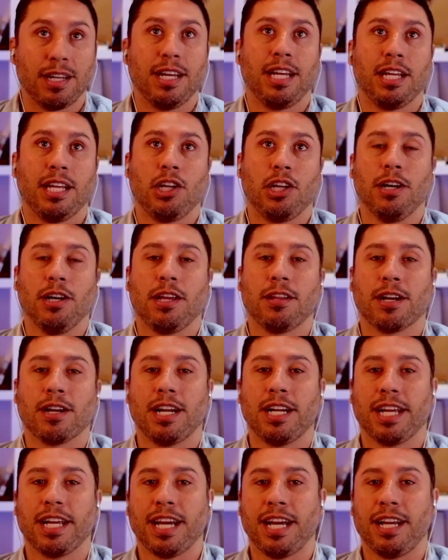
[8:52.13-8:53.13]
you're either
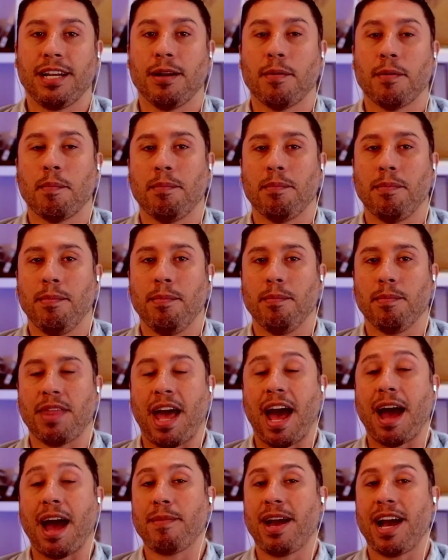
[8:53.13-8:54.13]
going to get,
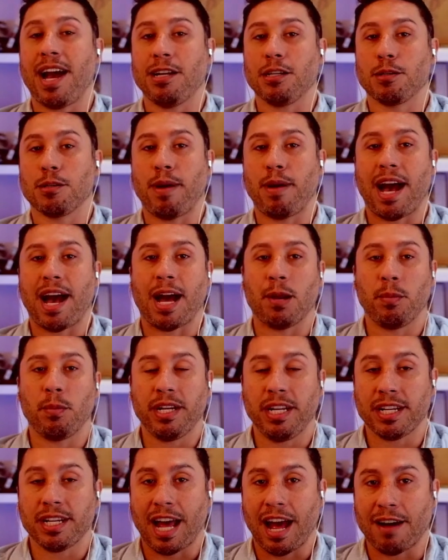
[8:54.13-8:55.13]
that man is bad, we
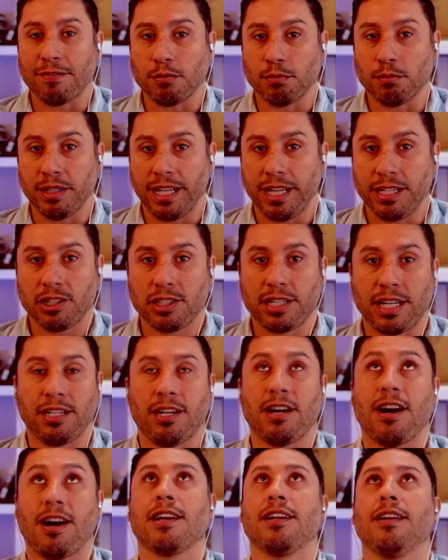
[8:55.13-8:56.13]
need to have him lynched, and
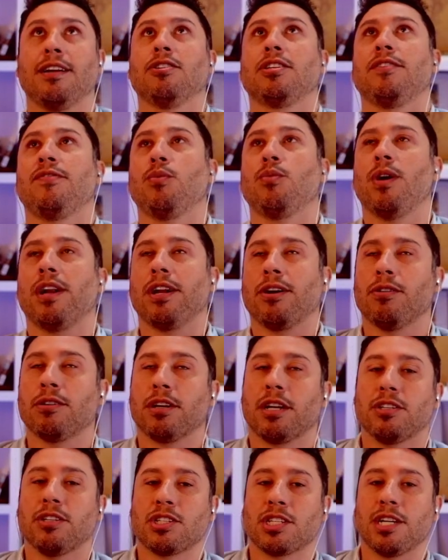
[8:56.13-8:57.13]
God knows, if you want to go to
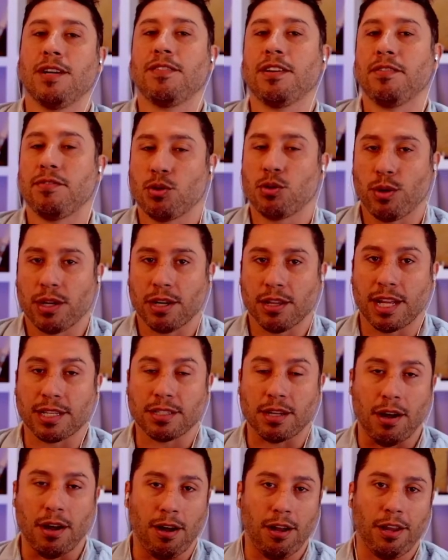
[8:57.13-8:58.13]
conservative Twitter,
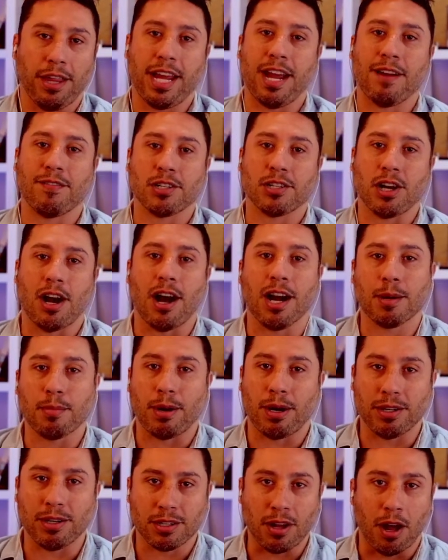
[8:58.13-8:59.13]
that's all they ever talk
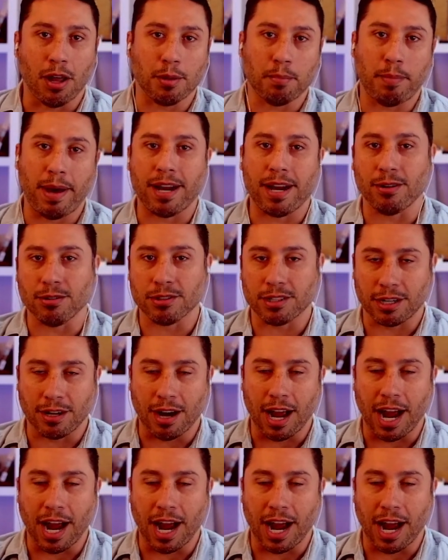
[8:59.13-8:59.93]
about is all the pedos that are